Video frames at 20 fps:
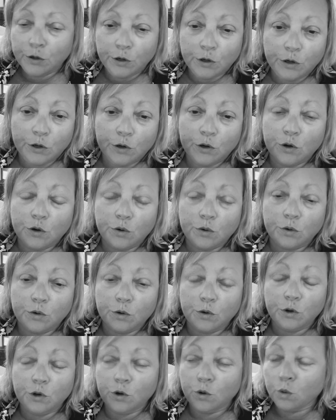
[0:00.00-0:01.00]
you
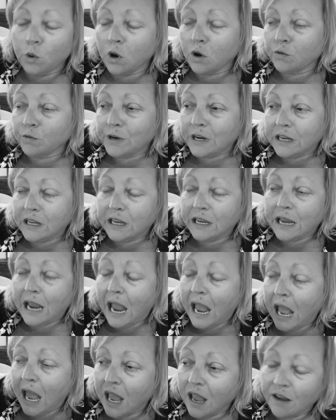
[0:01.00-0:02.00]
you already
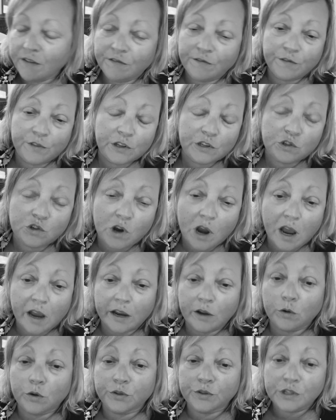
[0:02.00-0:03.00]
have the
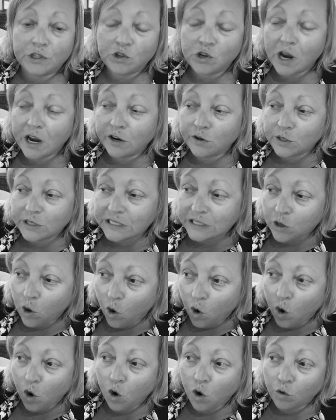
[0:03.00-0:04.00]
child. The child is
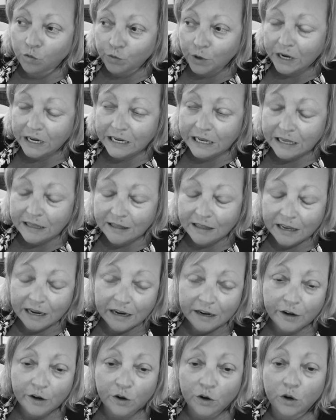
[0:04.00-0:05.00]
already
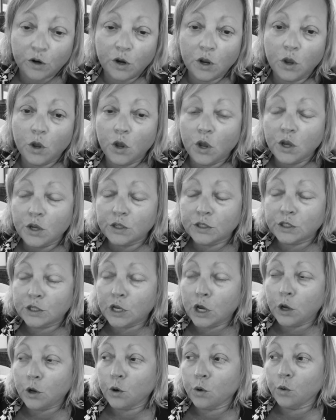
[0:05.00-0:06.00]
there.
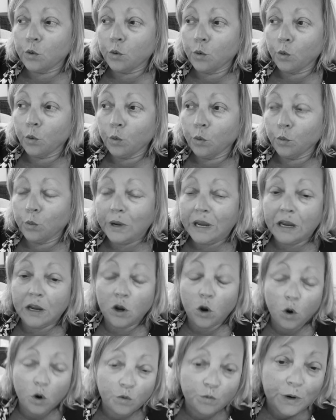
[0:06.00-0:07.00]
So we
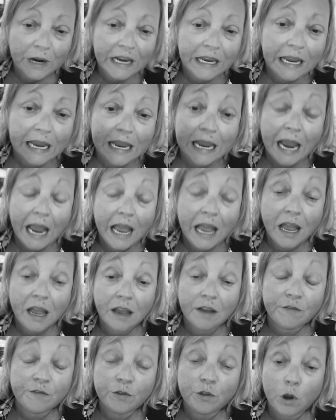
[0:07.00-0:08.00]
already
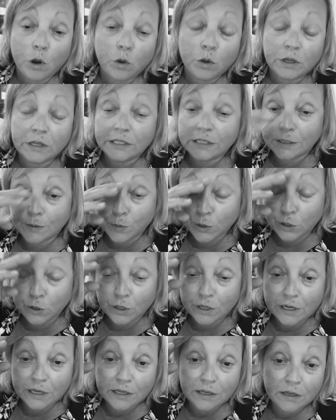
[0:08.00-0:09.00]
have the Holy
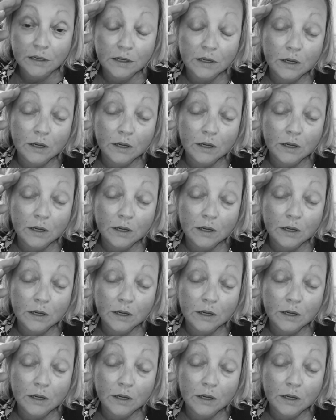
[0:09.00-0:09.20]
Spirit.